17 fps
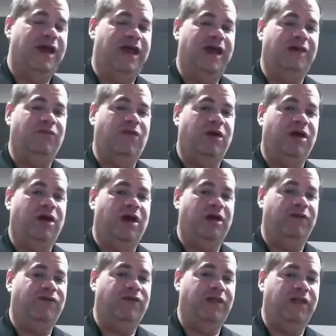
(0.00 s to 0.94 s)
And what
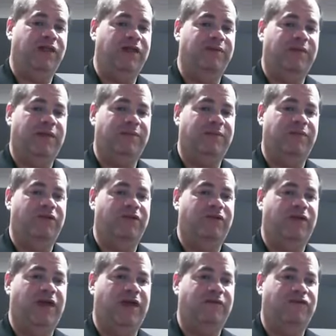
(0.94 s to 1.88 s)
our affiliate
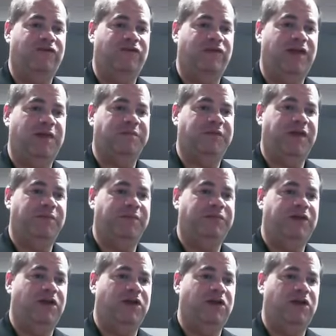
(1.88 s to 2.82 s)
members have stepped up
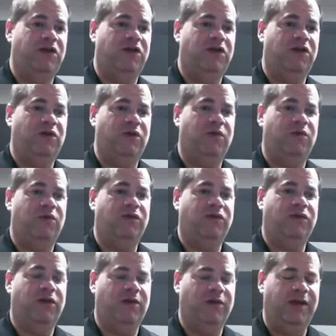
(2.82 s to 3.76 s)
to do
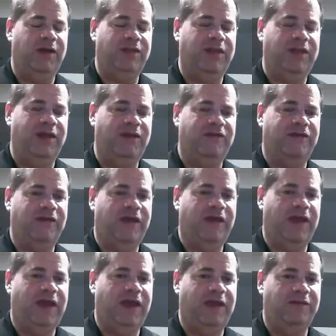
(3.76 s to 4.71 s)
during this
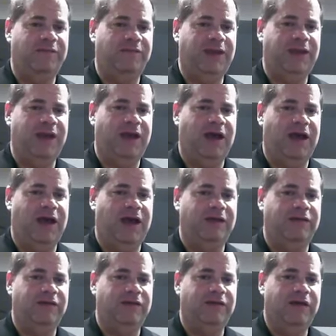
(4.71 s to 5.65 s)
and
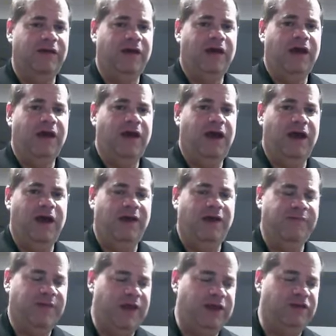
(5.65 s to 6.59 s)
beyond
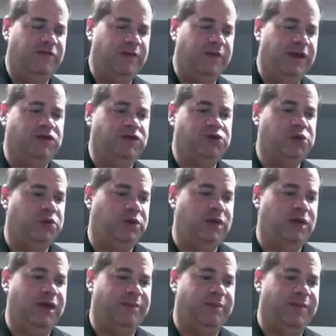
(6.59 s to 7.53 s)
um, has been
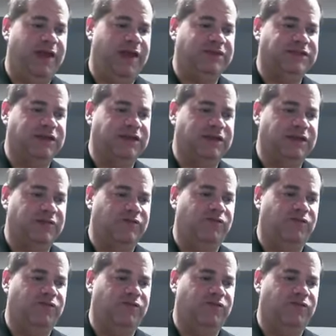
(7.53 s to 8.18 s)
truly amazing.